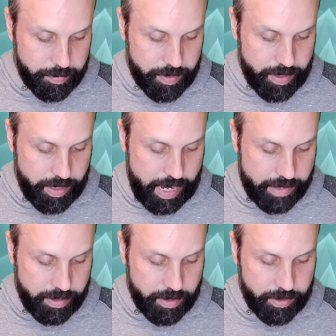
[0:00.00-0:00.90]
then
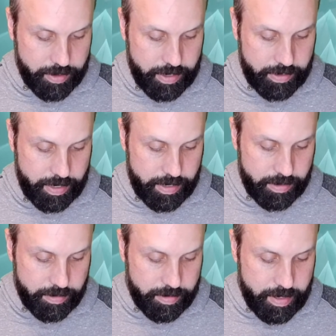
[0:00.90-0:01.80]
as they go to take
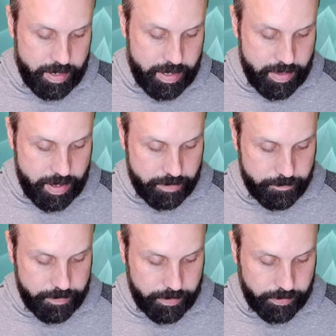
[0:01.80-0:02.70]
attendance, they can
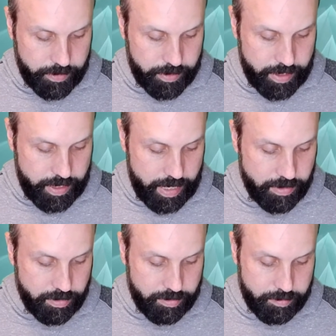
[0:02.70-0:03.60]
filter in and
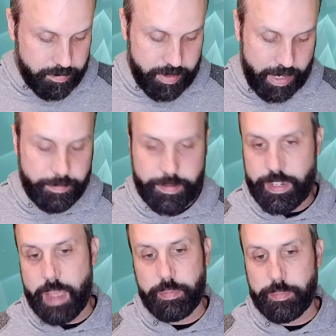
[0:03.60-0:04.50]
just type the
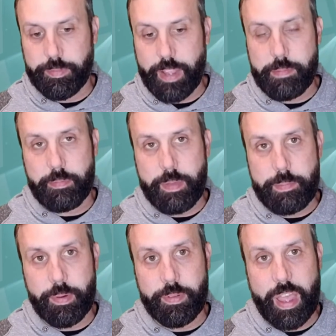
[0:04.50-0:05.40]
type of
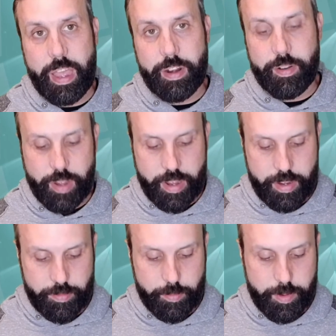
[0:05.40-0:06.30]
people that
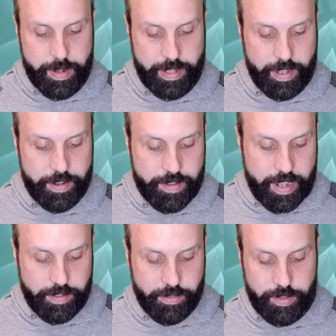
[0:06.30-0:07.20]
would be at that
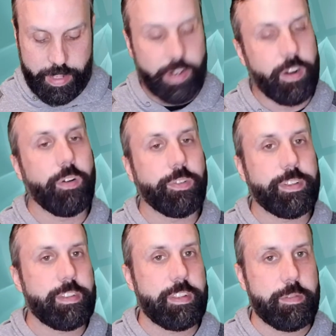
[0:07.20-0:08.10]
event. So they are only
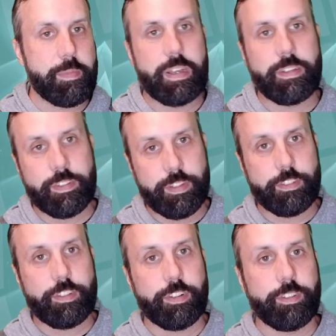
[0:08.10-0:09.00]
seeing the males, and
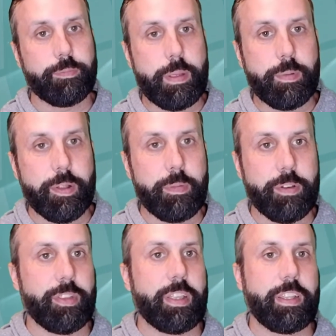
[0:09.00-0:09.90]
those are the people are
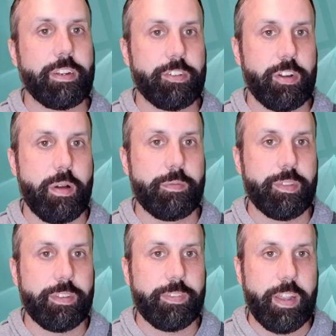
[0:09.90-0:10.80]
most likely to show up for
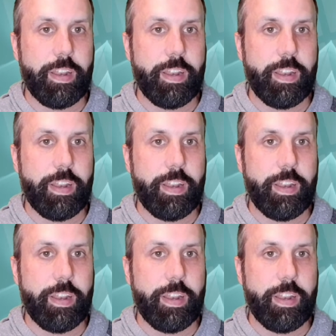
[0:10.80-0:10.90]
this event.